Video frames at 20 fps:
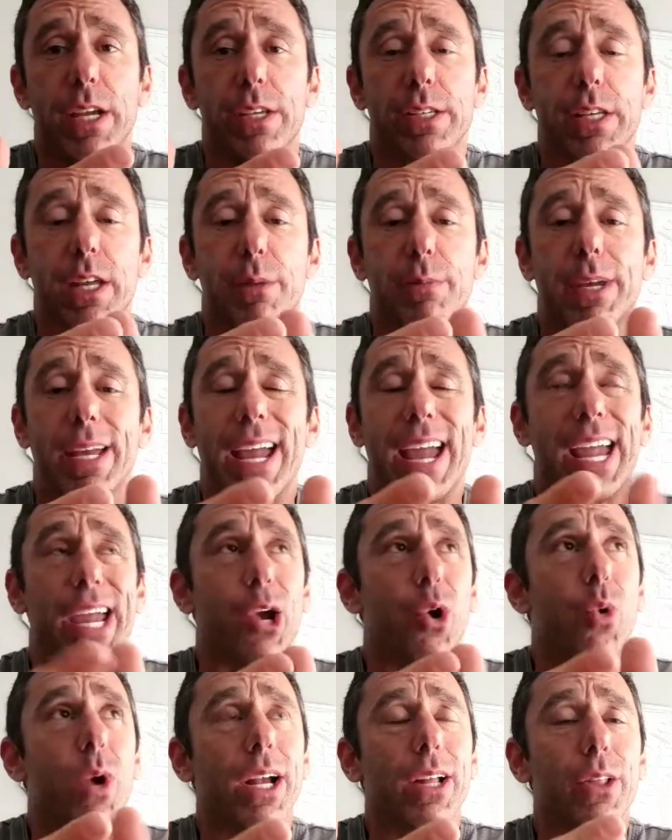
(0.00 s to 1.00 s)
is going to be
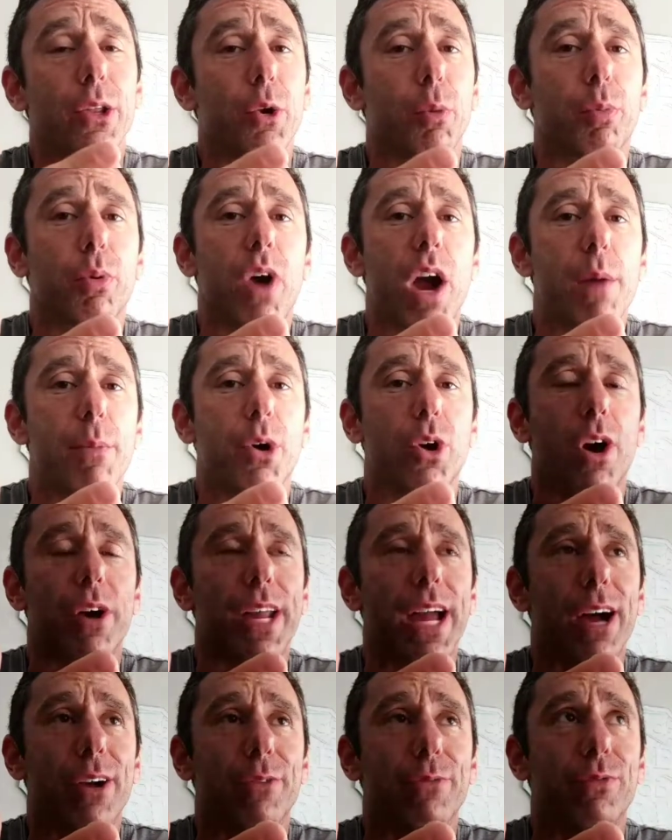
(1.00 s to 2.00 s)
a quick little primer
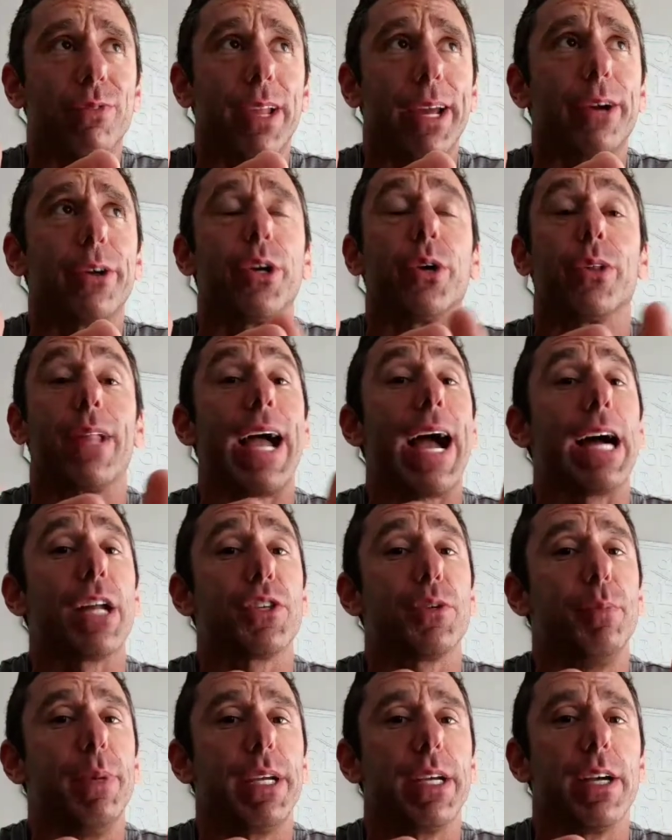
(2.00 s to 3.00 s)
on how to flare your
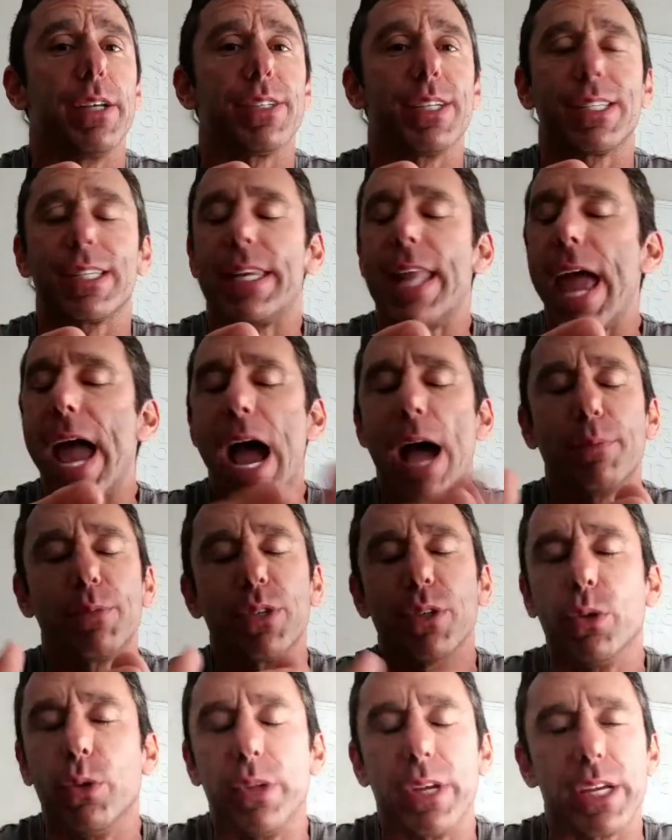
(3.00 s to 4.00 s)
lats because it's an
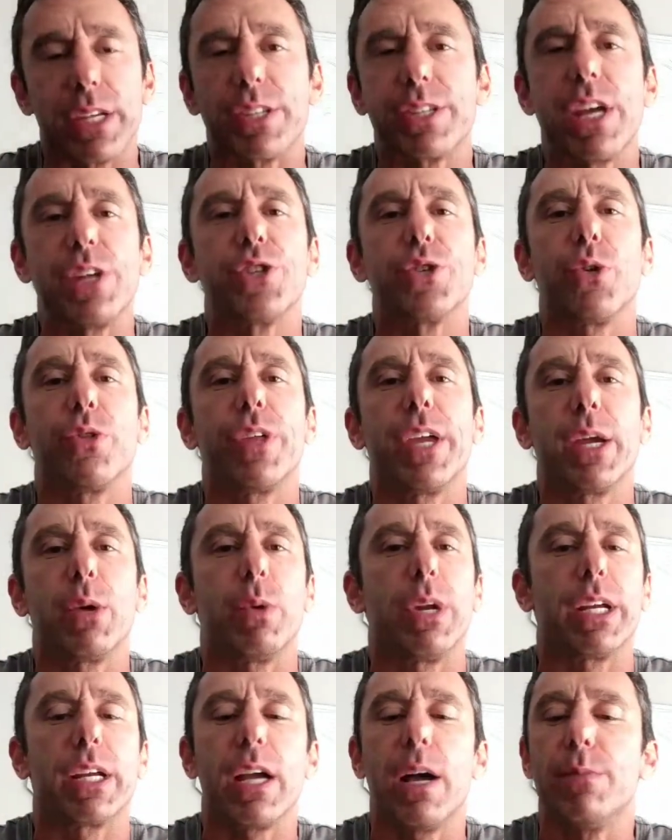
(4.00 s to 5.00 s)
absolutely essential
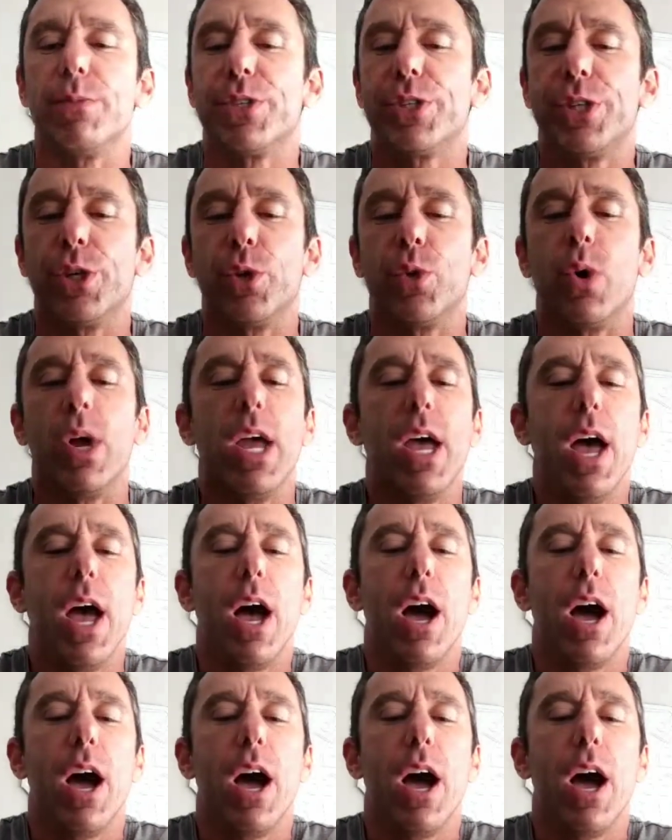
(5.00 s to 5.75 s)
thing when it comes to